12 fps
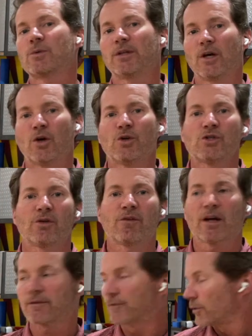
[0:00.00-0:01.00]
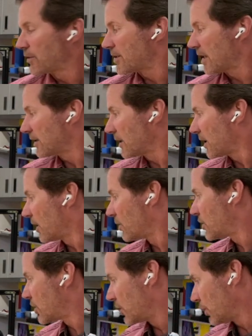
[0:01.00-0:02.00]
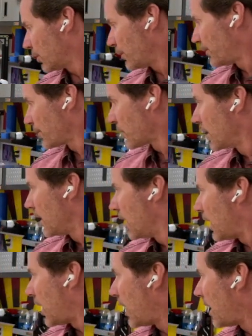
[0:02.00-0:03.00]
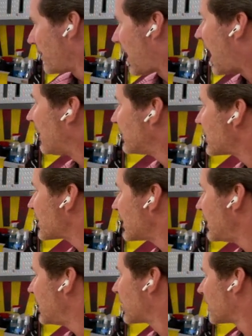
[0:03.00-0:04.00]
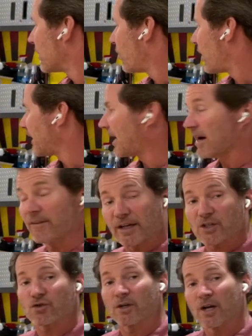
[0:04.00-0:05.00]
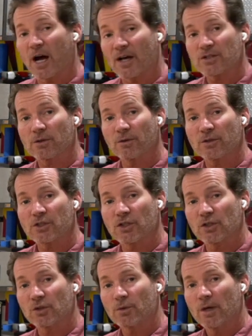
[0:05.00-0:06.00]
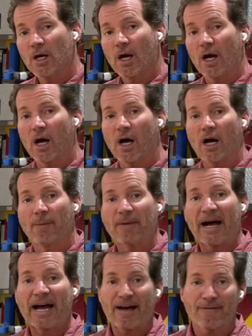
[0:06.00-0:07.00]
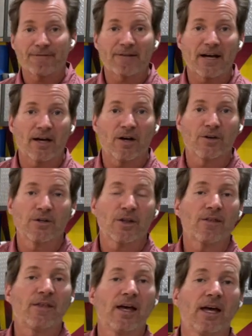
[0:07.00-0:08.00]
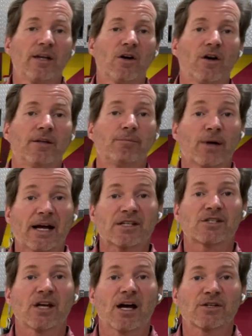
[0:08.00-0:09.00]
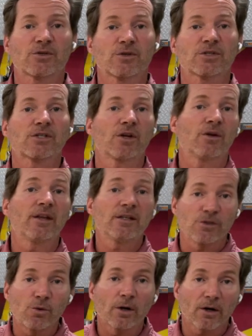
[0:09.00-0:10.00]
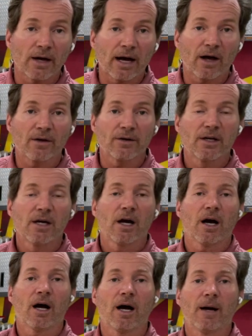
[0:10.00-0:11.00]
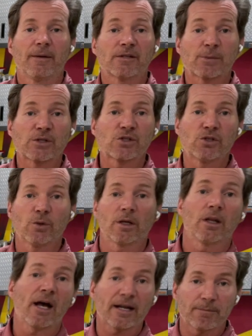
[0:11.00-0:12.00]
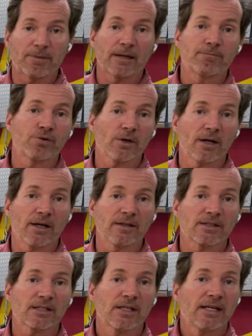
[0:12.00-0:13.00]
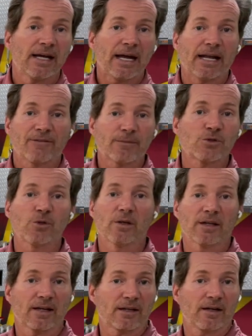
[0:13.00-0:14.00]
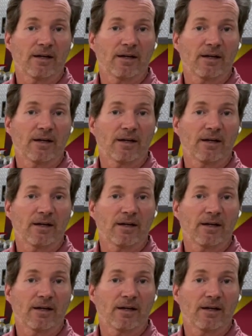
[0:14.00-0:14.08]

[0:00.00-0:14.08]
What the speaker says: with those, you've got a full set to go to. Obviously, you're going to want to have an extra nozzle or two. I have found that on the brass nozzles, they do wear out, especially doing a lot of big prints. And if I'm doing like,